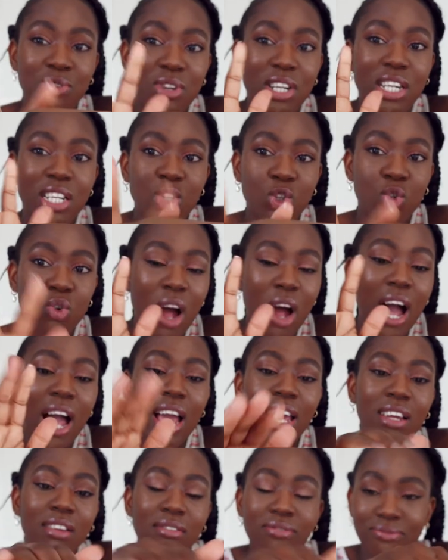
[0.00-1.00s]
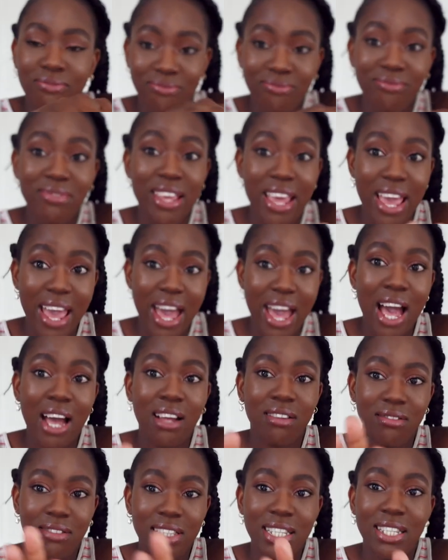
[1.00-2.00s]
really dry, yeah,
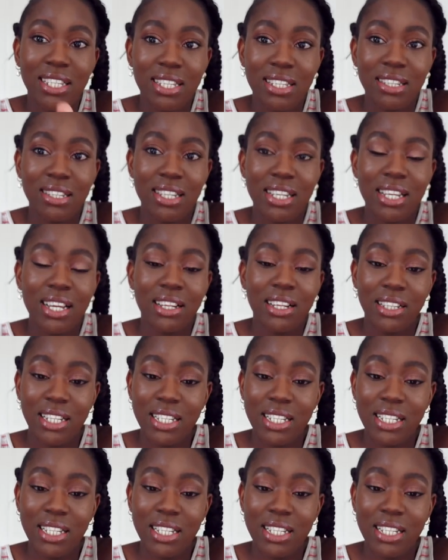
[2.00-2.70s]
this is it.